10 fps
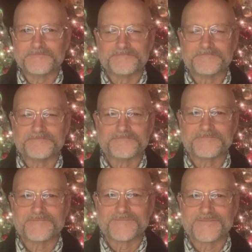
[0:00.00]

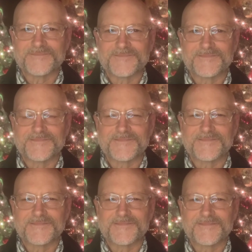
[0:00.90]

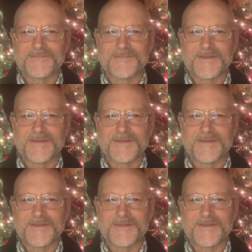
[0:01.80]
(no one is talking)